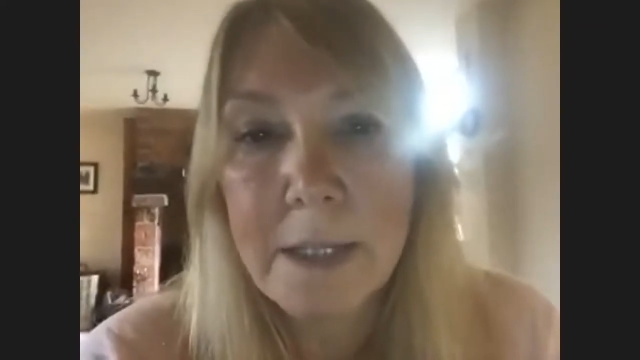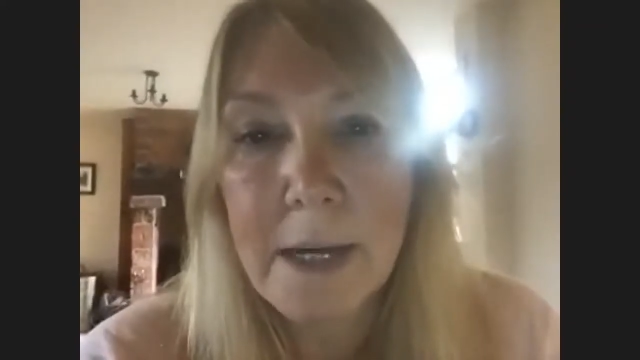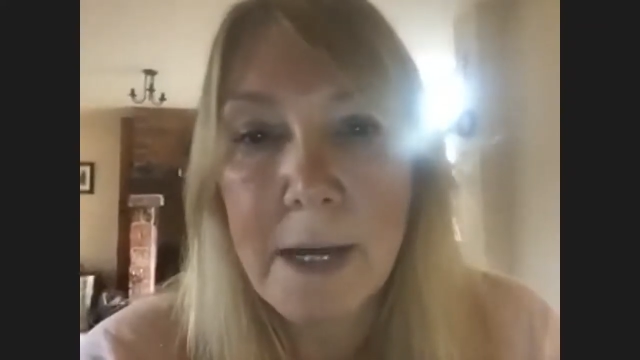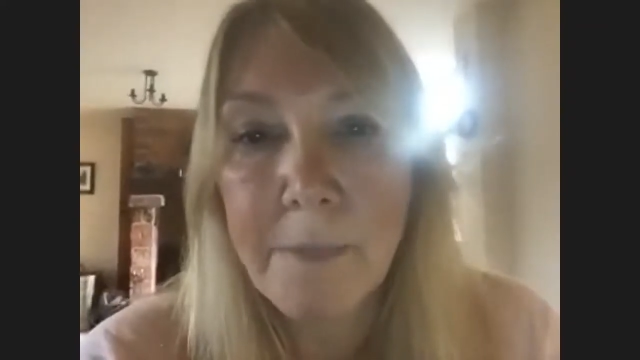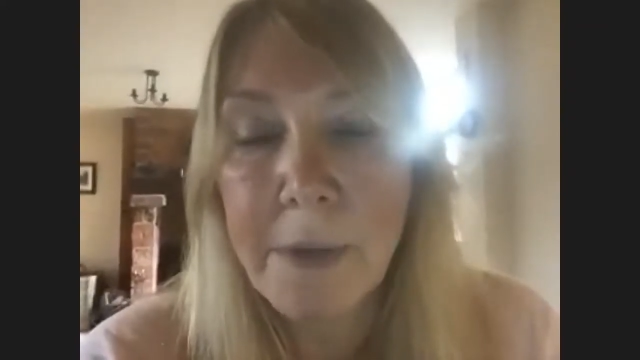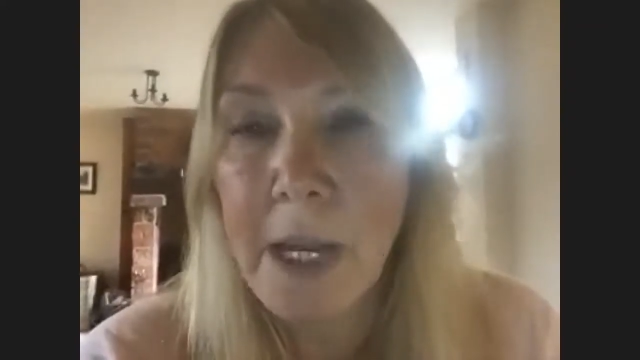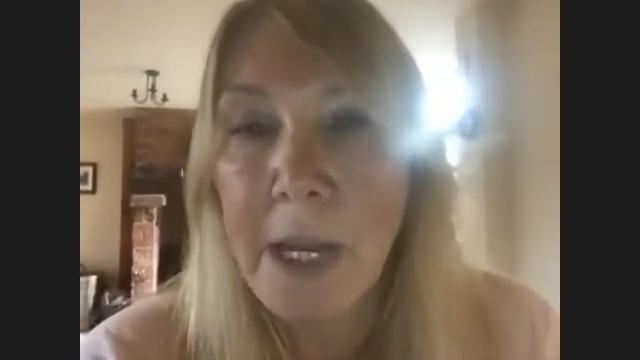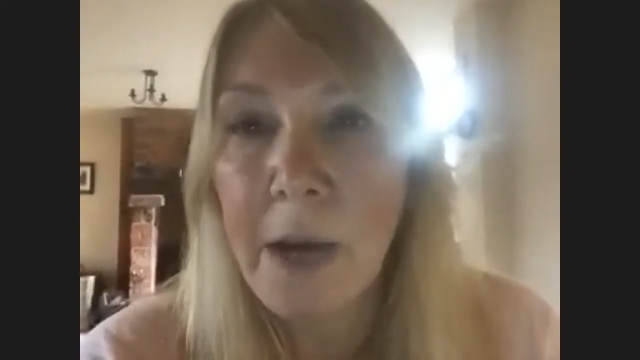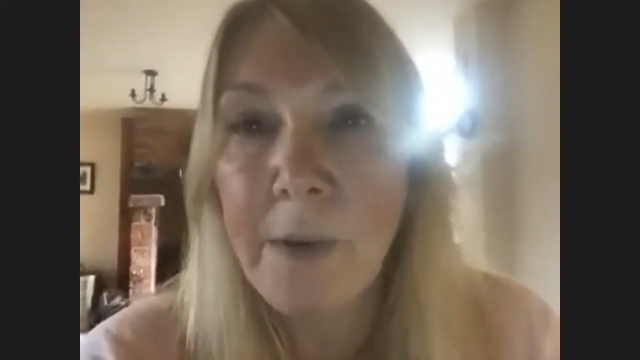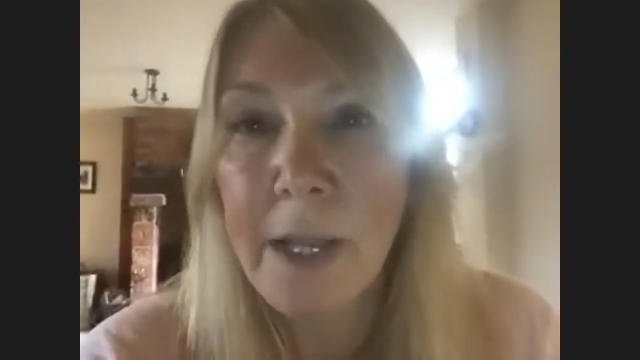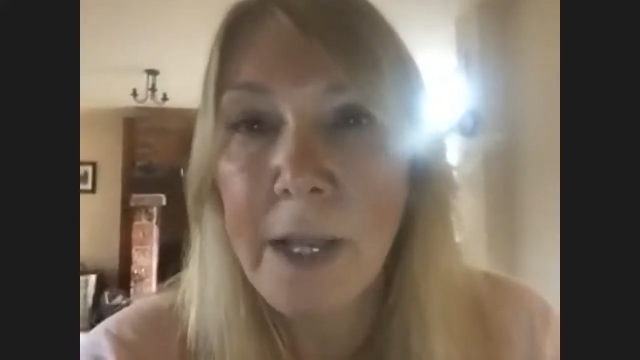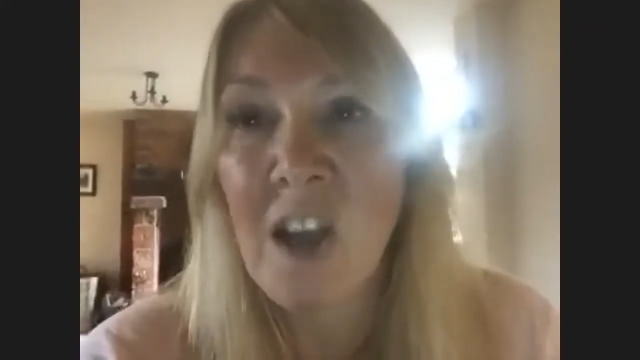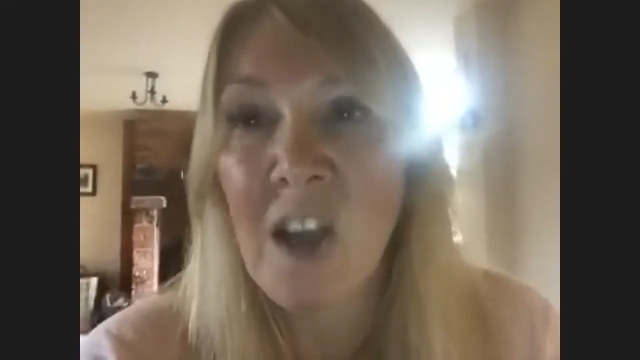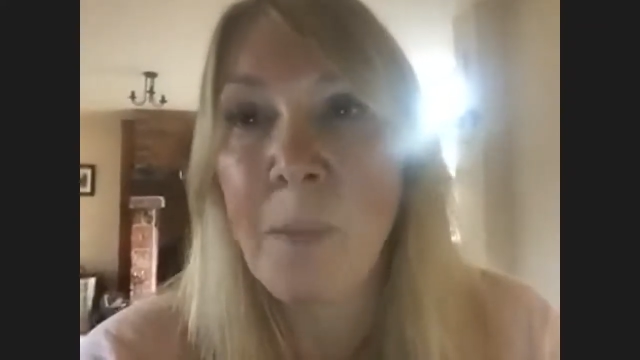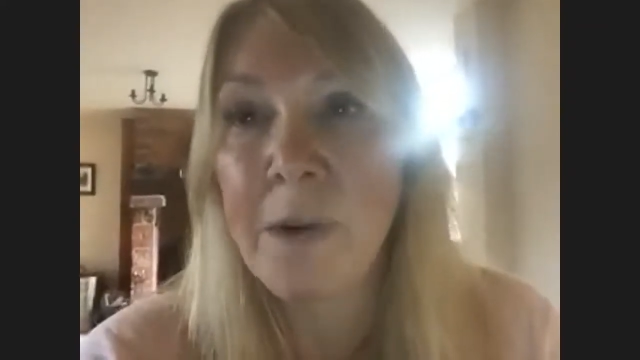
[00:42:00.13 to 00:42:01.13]

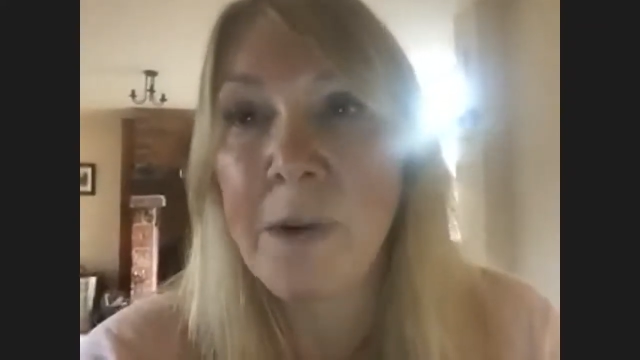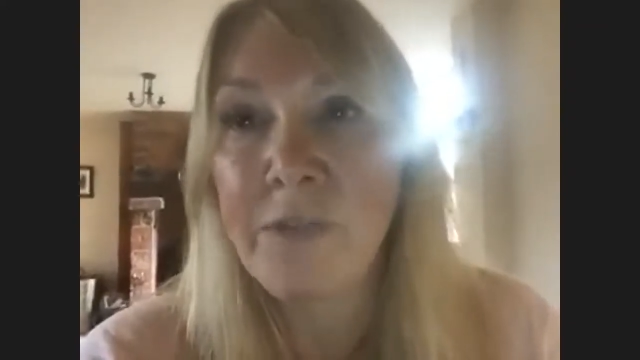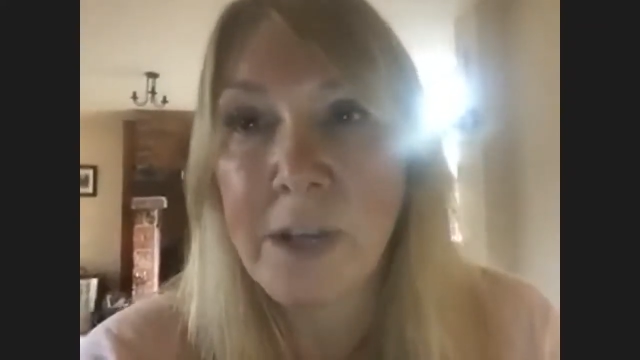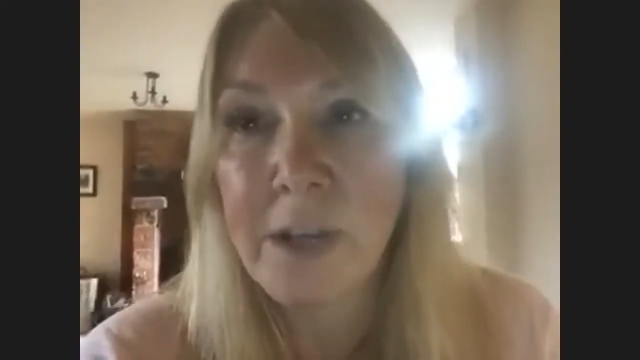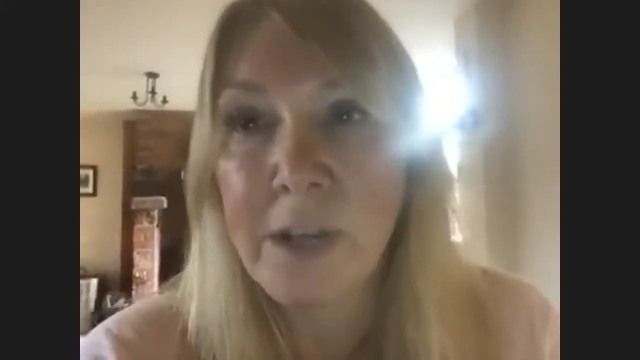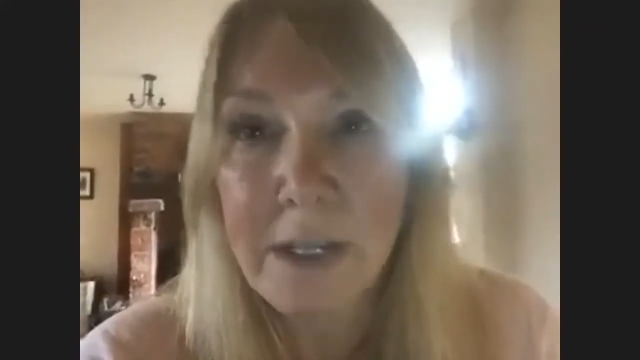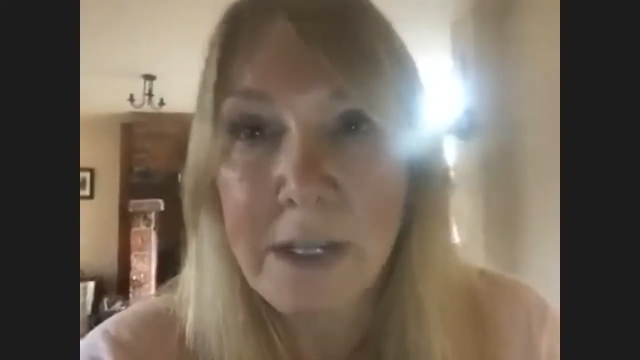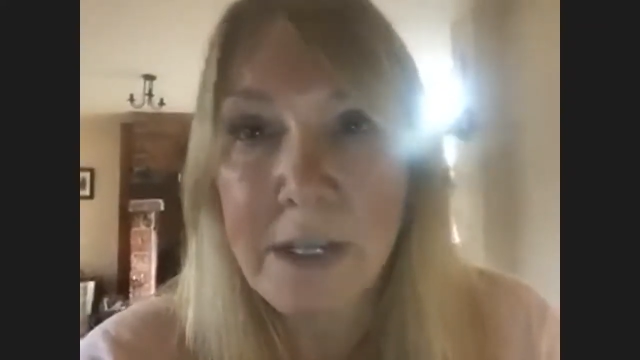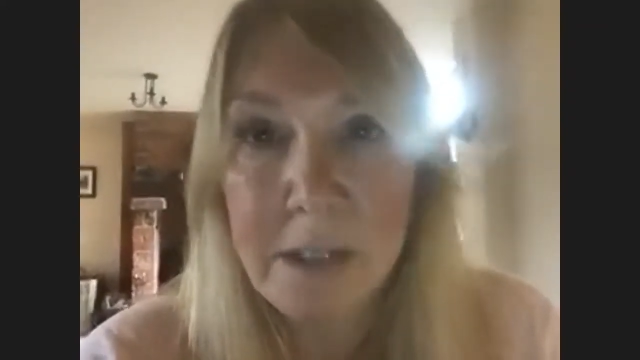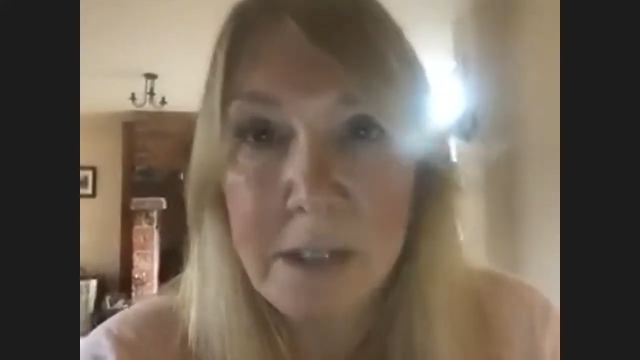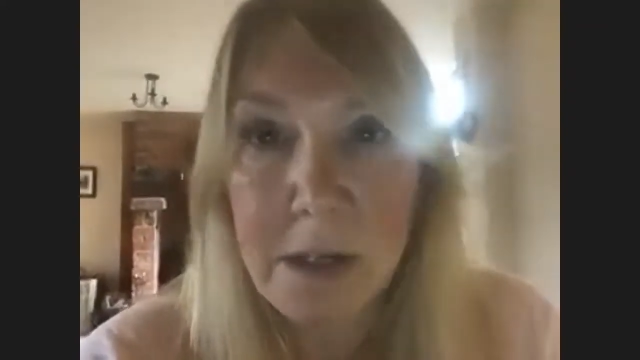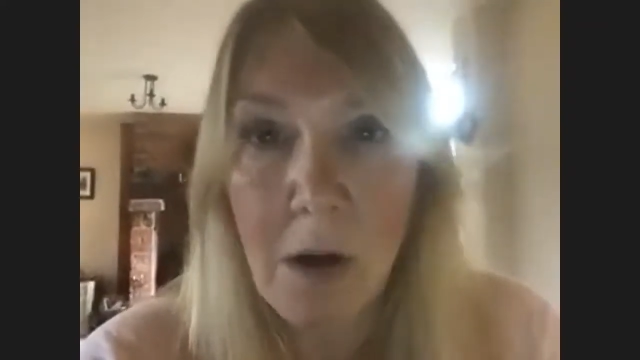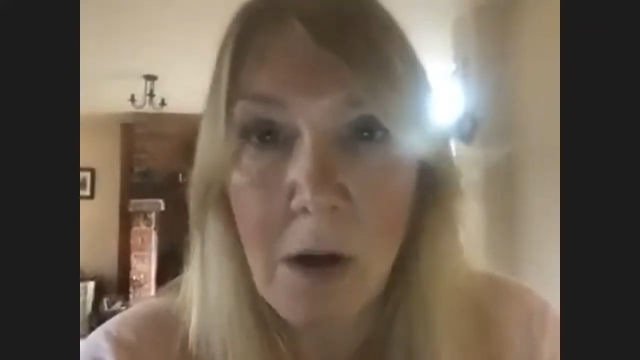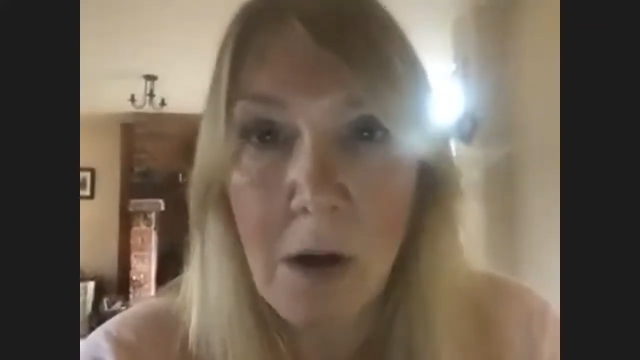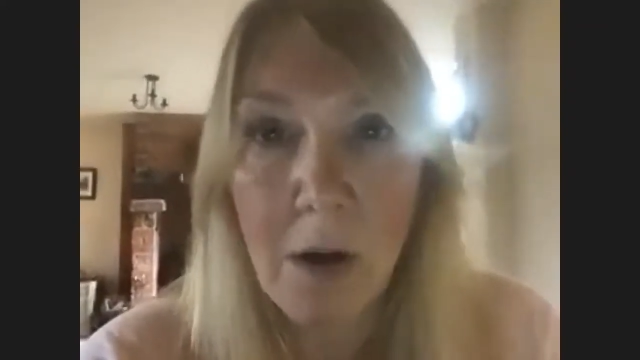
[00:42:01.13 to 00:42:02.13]
in a couple of years' time.